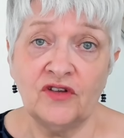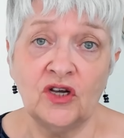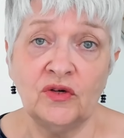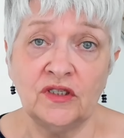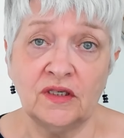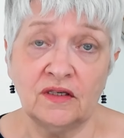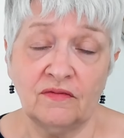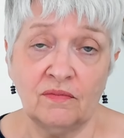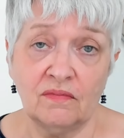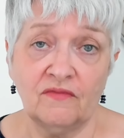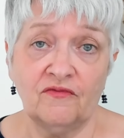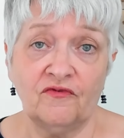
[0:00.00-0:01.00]
used
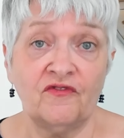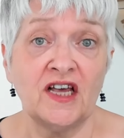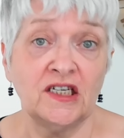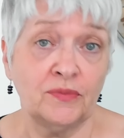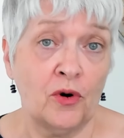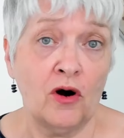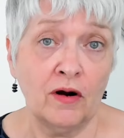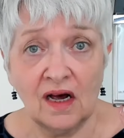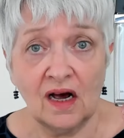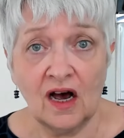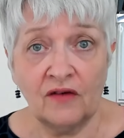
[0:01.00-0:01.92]
face prime.